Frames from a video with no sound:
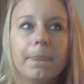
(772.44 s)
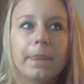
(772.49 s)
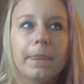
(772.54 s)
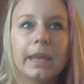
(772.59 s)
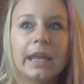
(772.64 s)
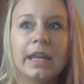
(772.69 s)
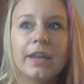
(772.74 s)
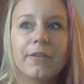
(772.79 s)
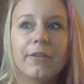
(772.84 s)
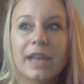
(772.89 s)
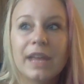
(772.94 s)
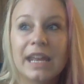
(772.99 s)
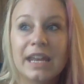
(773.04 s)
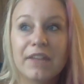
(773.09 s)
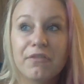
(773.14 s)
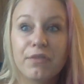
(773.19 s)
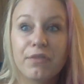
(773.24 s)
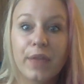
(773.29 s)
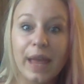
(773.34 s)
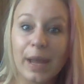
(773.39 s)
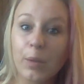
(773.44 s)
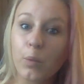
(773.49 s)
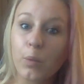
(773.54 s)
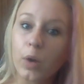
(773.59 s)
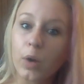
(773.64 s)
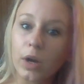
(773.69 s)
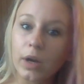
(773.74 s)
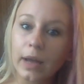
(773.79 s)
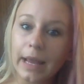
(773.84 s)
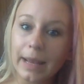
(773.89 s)
And if they
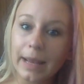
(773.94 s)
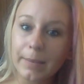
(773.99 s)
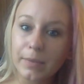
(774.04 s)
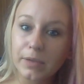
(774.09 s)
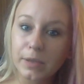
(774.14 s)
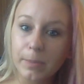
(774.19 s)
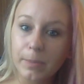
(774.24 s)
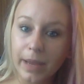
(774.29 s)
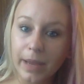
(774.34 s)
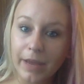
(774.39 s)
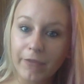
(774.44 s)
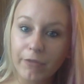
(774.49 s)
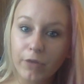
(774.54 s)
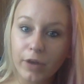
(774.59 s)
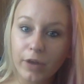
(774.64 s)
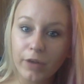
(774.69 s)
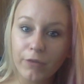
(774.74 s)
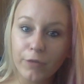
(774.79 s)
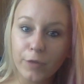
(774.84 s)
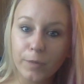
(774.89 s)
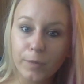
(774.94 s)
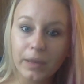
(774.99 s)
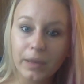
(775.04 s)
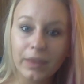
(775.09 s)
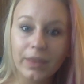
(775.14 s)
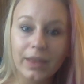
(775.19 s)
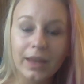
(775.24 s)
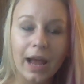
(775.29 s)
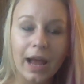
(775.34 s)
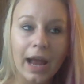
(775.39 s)
weren't able to pay for it for me,
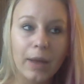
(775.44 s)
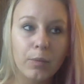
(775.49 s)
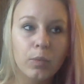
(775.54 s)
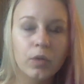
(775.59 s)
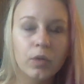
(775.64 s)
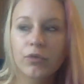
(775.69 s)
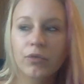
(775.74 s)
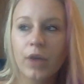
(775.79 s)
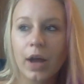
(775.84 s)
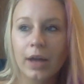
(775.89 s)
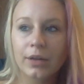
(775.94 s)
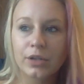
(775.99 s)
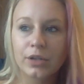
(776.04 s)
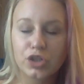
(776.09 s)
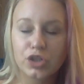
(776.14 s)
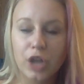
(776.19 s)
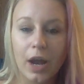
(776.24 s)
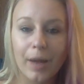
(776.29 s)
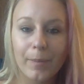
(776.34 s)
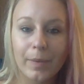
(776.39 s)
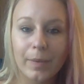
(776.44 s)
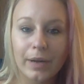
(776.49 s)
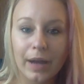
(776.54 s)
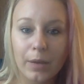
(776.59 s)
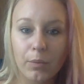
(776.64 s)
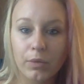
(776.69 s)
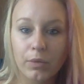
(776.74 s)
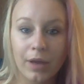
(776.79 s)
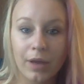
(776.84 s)
then I would have gotten a job, and I